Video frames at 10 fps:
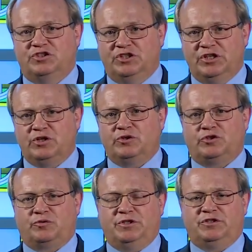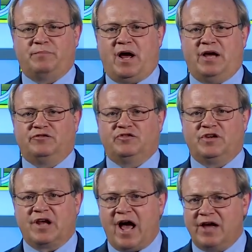generous response to
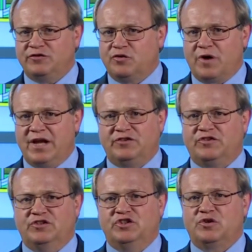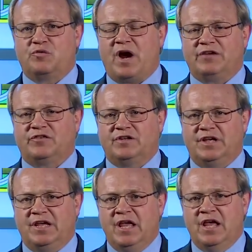God's grace and generosity